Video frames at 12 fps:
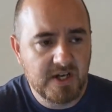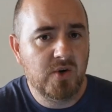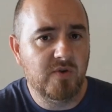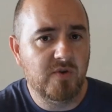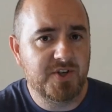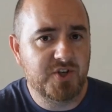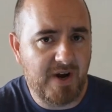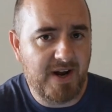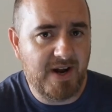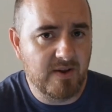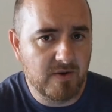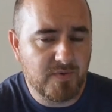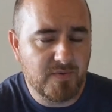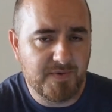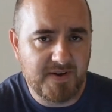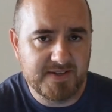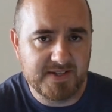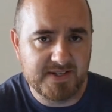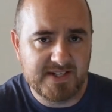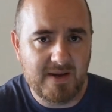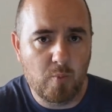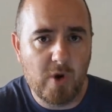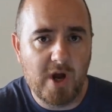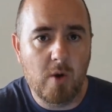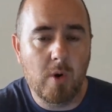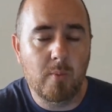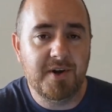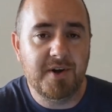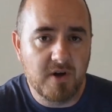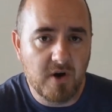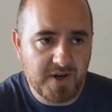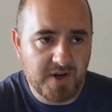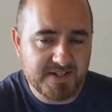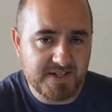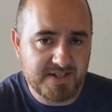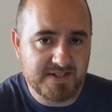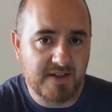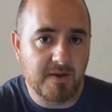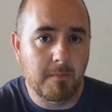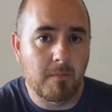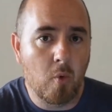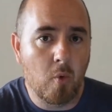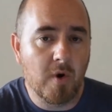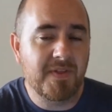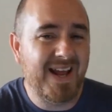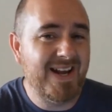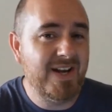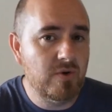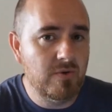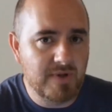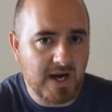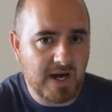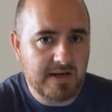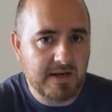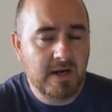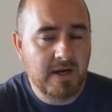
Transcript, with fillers: who have been trained to look for things the same way, what we notice is that the more they do that,